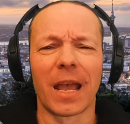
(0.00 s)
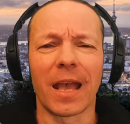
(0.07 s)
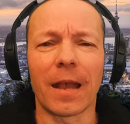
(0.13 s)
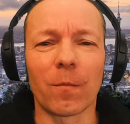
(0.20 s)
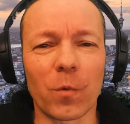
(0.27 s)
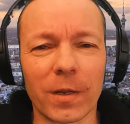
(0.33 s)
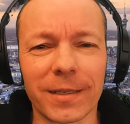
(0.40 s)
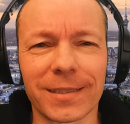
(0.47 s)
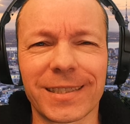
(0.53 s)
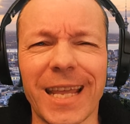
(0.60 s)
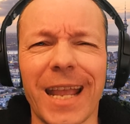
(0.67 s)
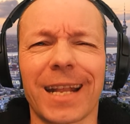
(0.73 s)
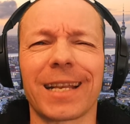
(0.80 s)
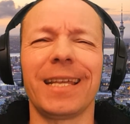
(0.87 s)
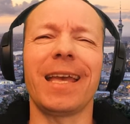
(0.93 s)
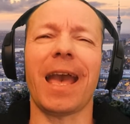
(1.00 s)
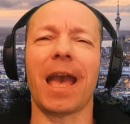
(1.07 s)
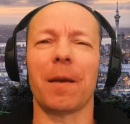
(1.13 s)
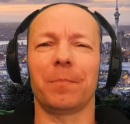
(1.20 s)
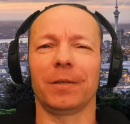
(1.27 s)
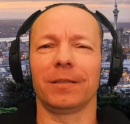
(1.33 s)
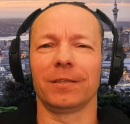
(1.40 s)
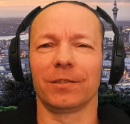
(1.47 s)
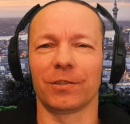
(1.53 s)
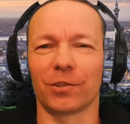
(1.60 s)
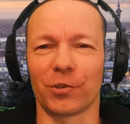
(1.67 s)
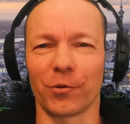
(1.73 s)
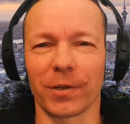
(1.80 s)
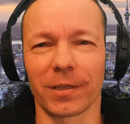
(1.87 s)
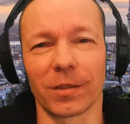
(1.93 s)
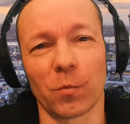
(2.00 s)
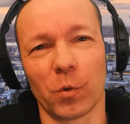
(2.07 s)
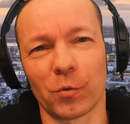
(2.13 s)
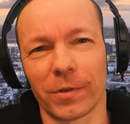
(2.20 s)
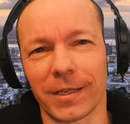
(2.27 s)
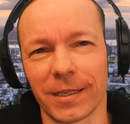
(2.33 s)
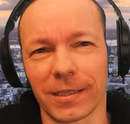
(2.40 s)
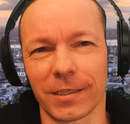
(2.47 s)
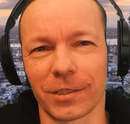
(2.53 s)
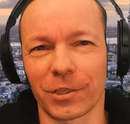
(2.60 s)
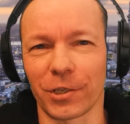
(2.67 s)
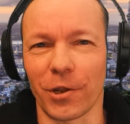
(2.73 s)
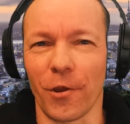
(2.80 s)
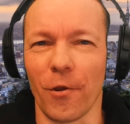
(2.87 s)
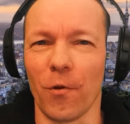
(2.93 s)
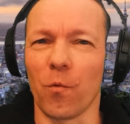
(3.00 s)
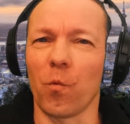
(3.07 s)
And what exactly happens during the Woodward English Show?